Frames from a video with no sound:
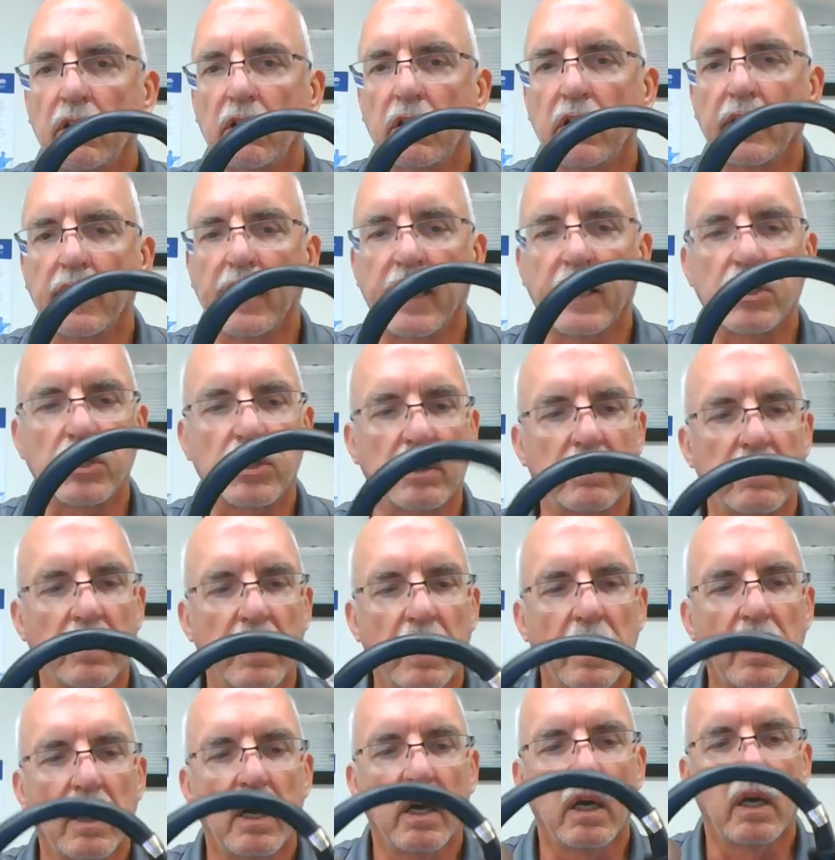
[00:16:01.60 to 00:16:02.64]
connection.
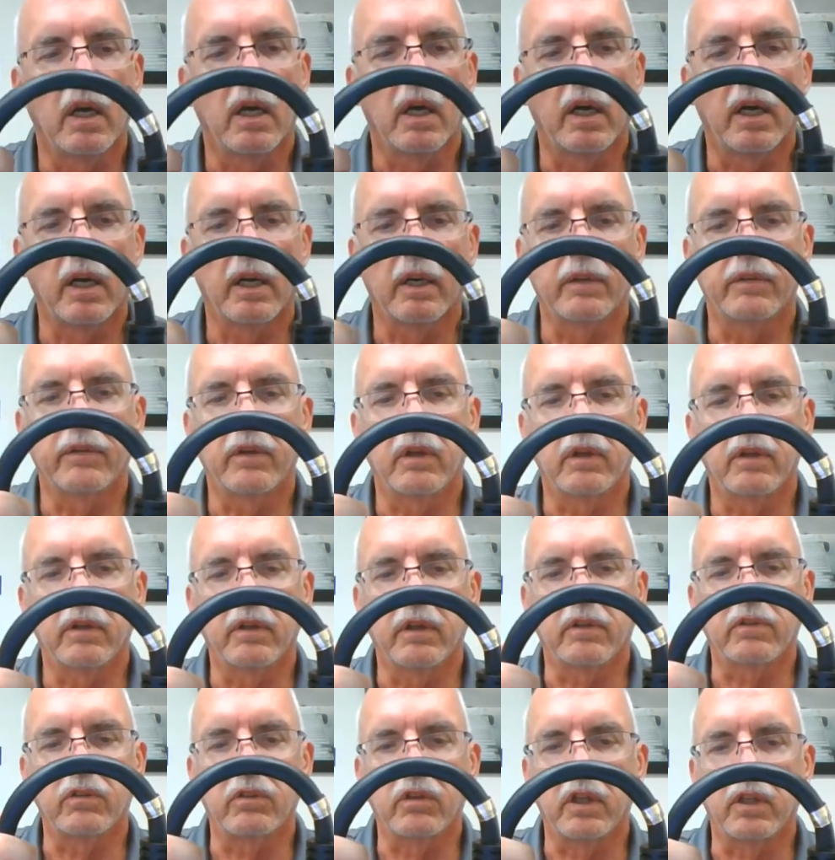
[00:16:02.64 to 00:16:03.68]

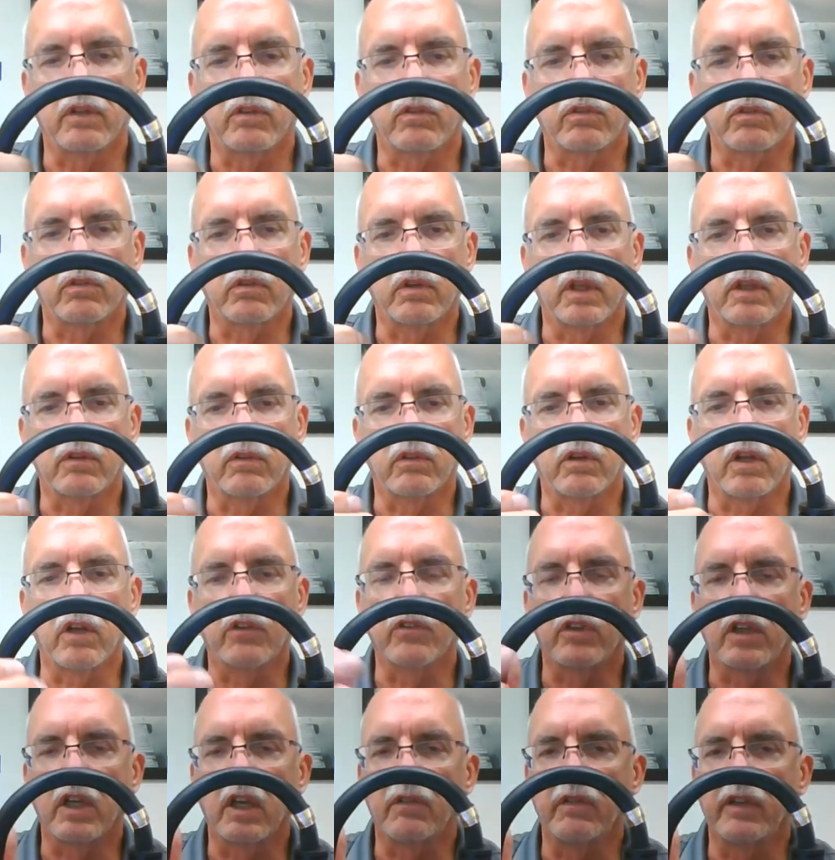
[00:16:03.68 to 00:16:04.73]
It
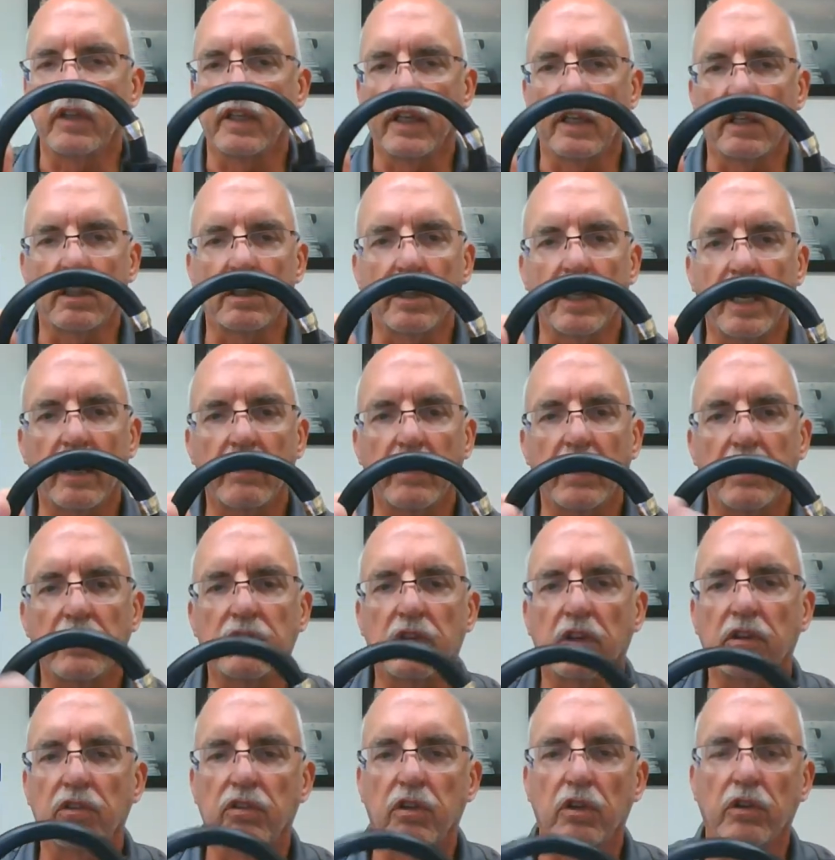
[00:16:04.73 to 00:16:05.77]
doesn't give you the clearance,
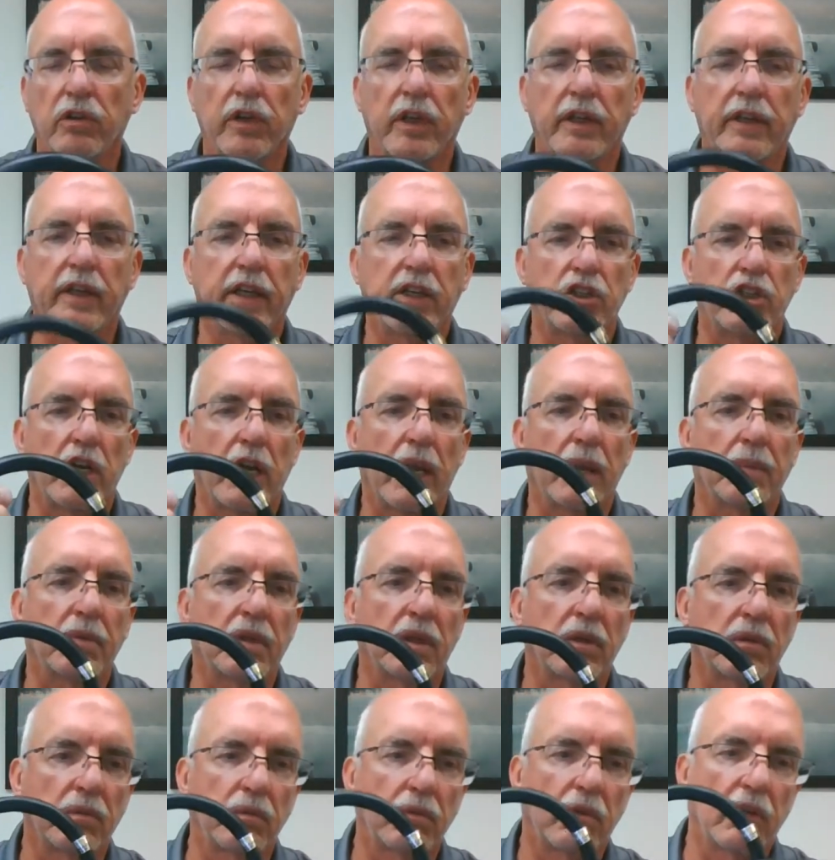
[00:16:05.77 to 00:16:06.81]
and so then they jam
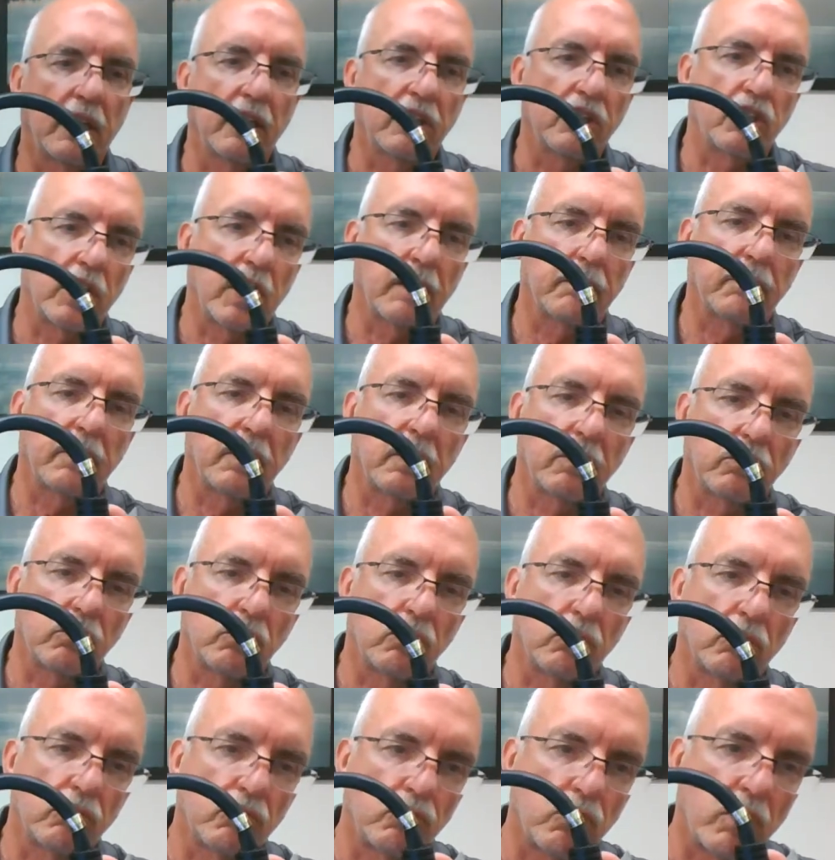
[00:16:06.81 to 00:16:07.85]
the
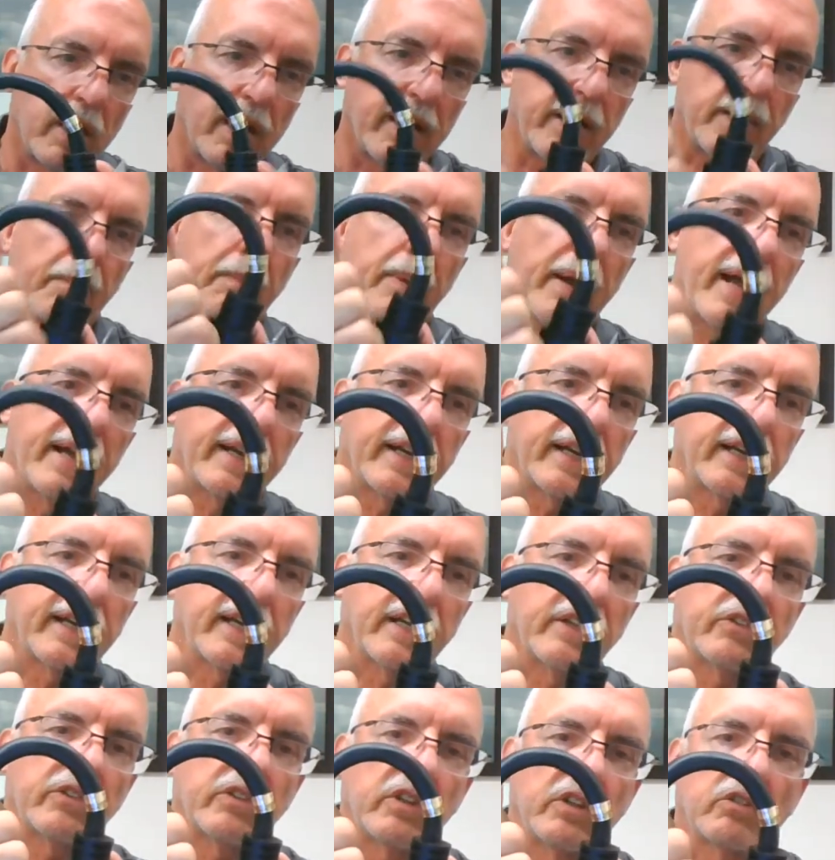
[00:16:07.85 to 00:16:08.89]
dryer back
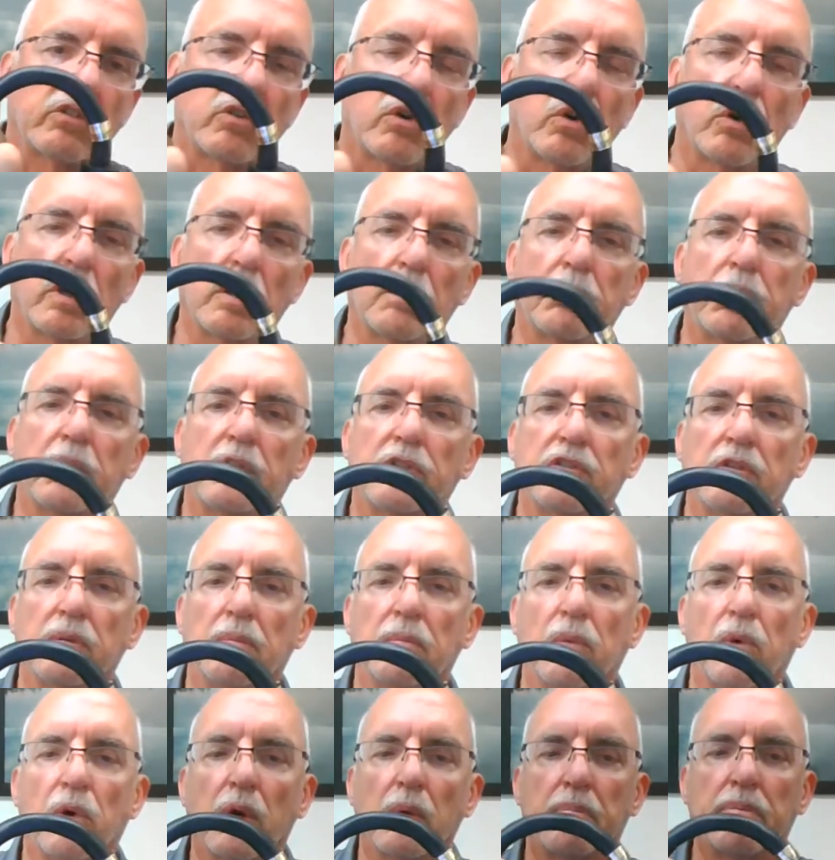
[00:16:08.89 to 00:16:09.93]
against this cord to put some
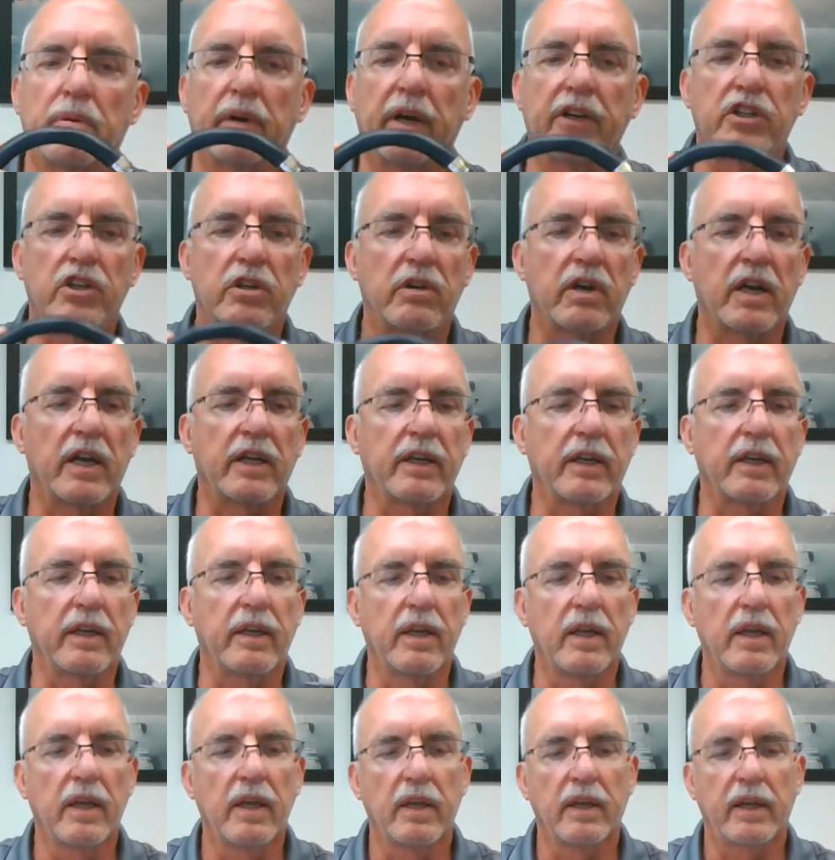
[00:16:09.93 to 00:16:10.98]
more pressure on it,
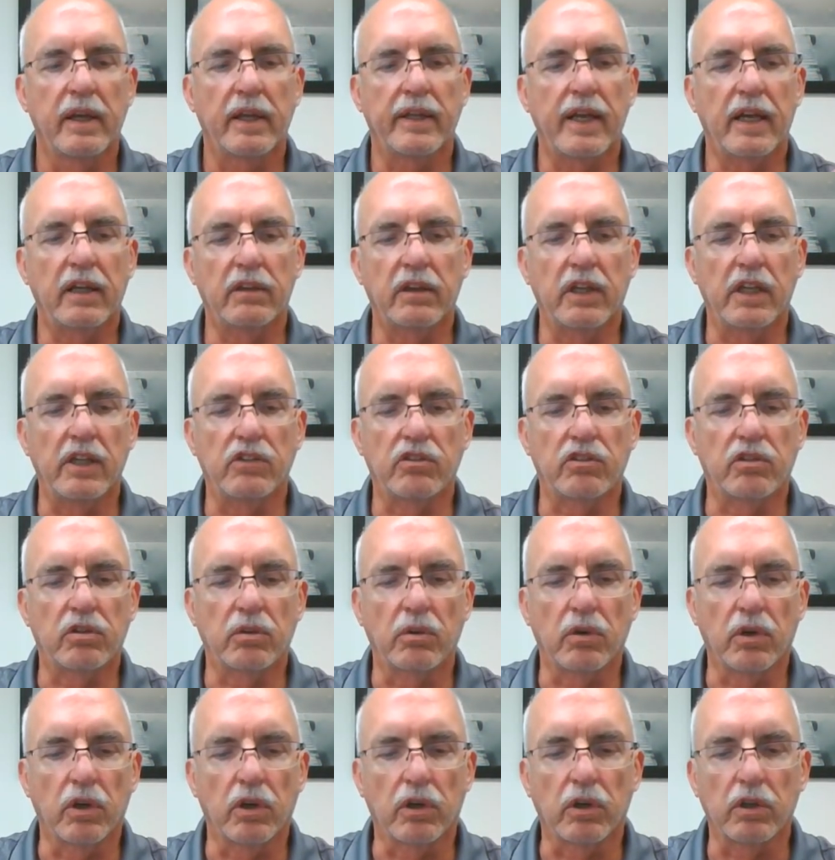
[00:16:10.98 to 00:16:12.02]
and that leads
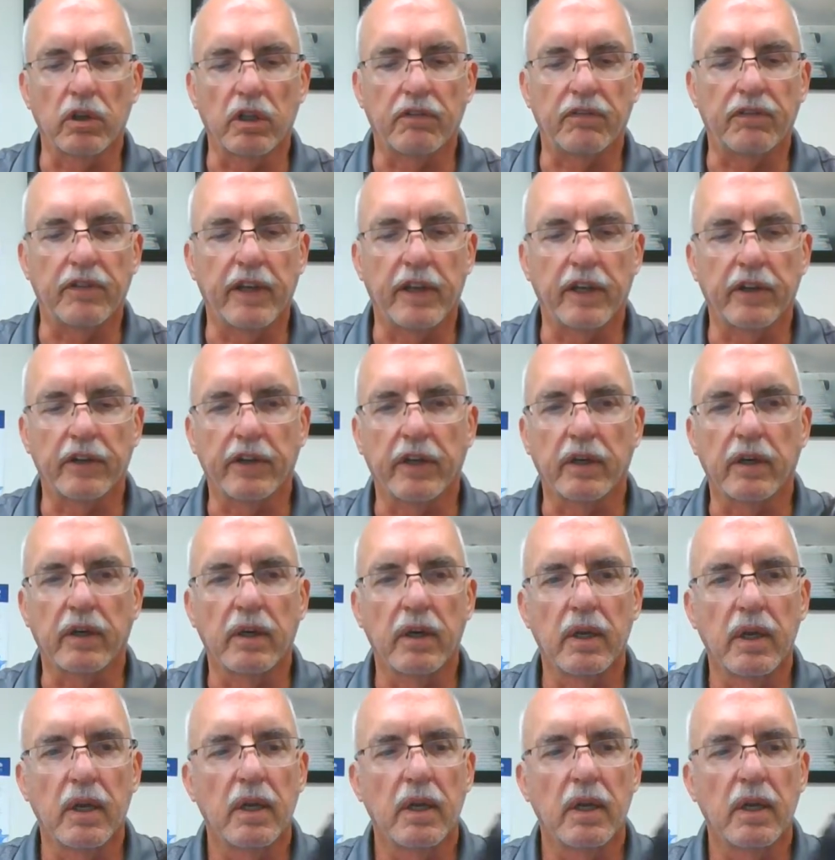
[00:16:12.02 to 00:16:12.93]
to early failure.